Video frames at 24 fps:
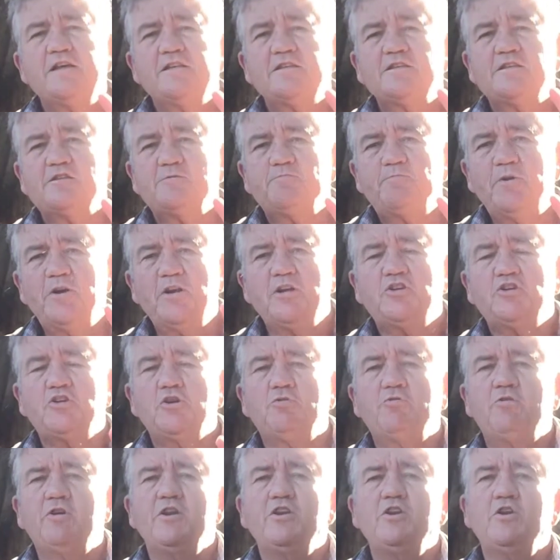
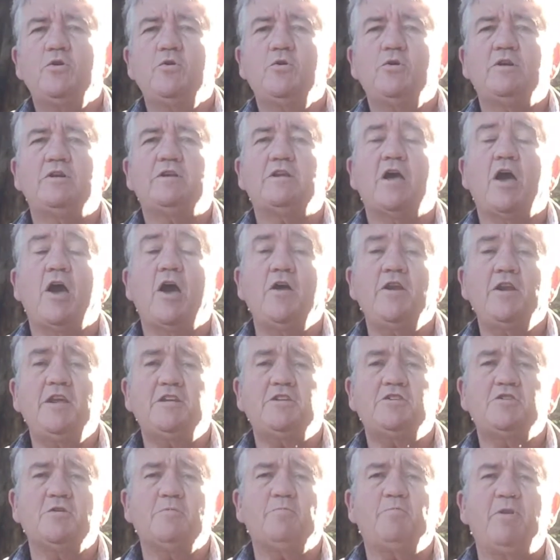spiritual renewal
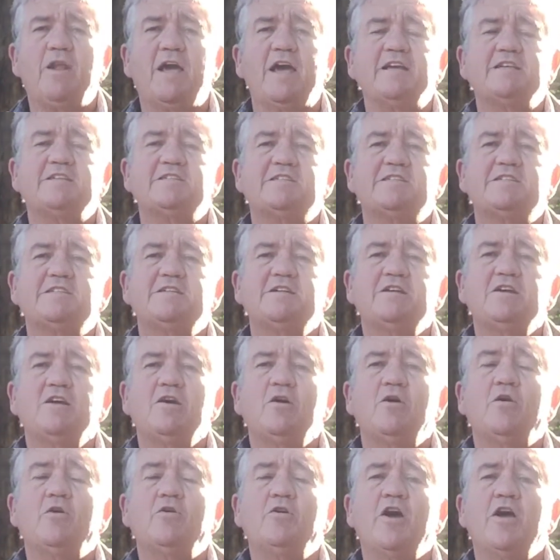only took place,
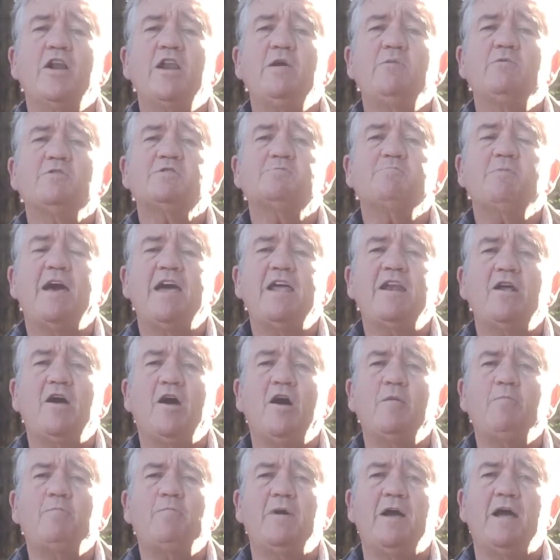or only was made
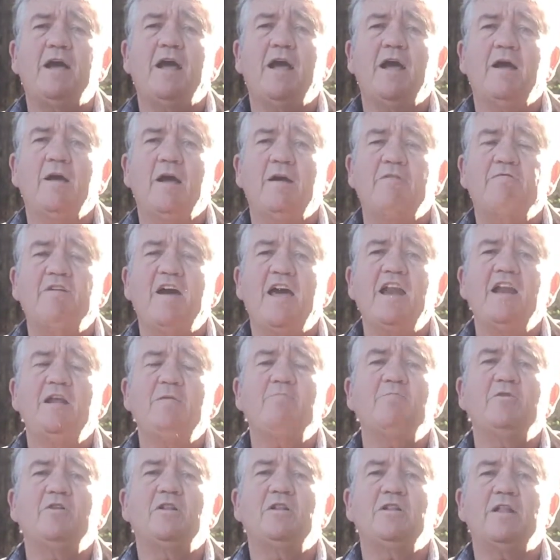up
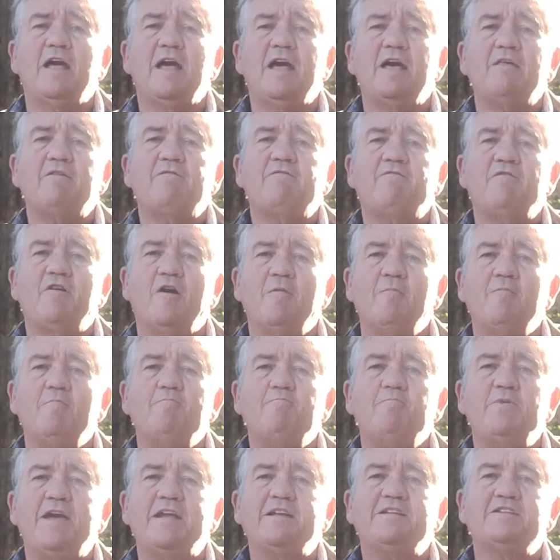available from
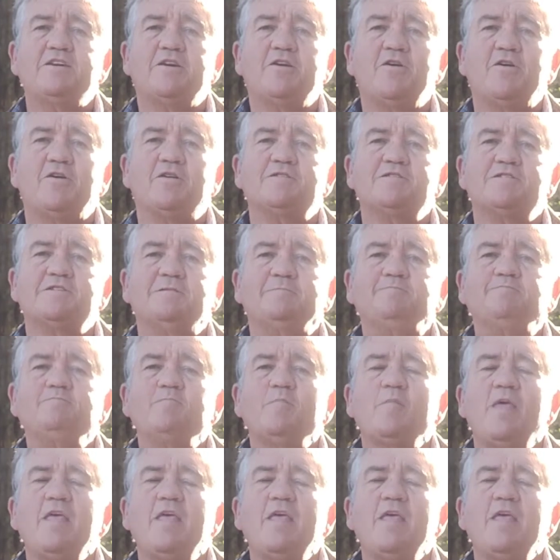Pentecost.